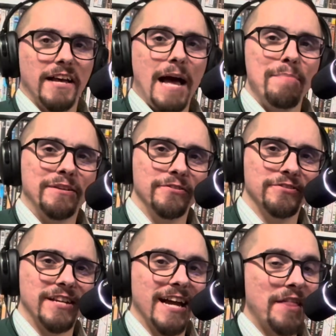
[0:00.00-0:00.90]
Happy
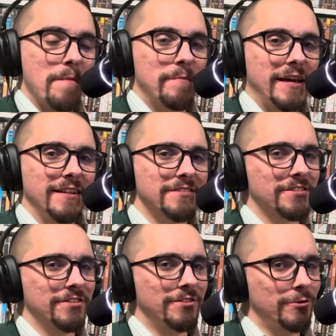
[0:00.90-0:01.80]
Tuesday, and that means
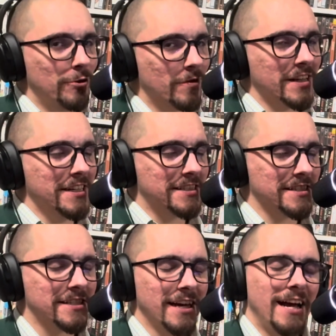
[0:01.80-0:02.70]
new
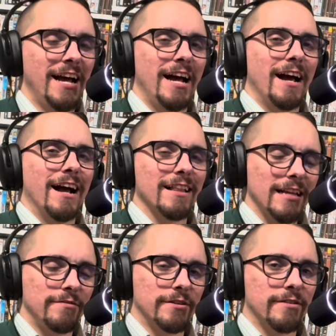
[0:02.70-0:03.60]
releases.
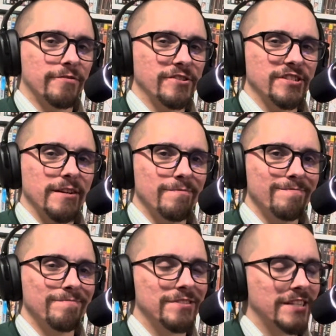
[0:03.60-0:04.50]
However, for
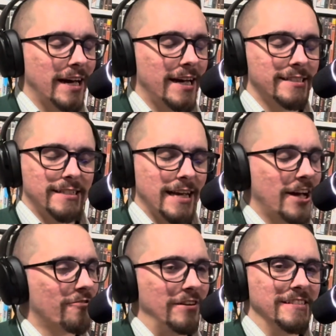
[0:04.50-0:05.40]
some
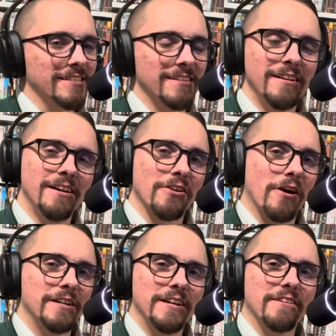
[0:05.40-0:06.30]
sad reason,
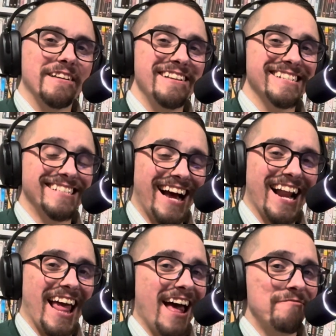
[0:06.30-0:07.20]
Criterion does not
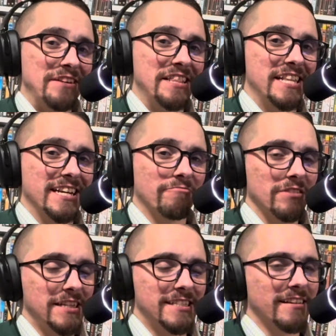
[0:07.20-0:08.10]
have anything
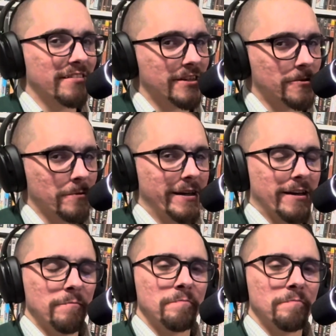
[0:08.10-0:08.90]
releasing this week.